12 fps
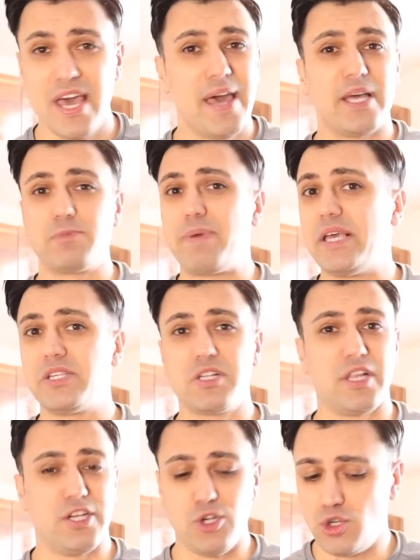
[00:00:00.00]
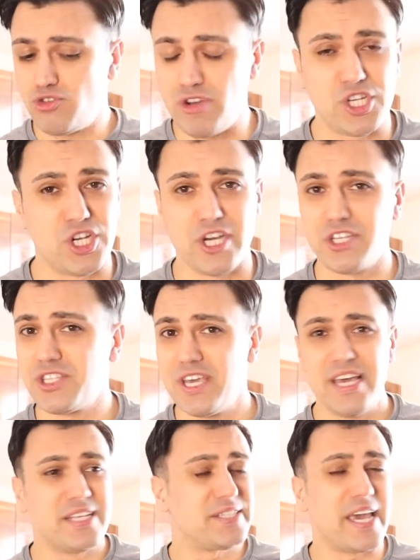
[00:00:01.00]
that's basically nutritious,
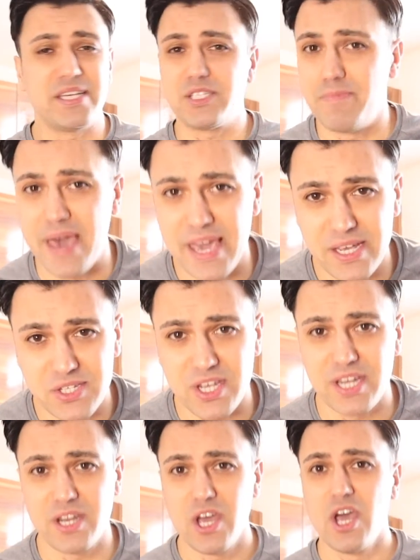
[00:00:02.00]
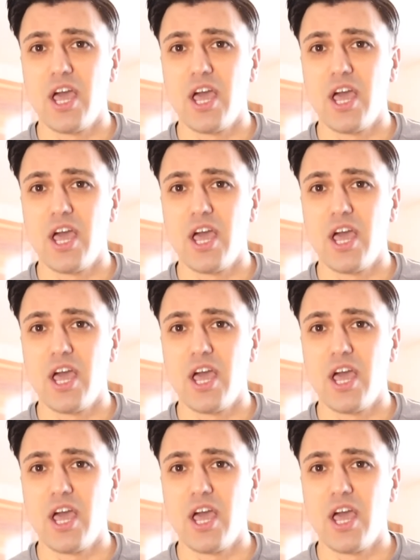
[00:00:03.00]
tastes amazing,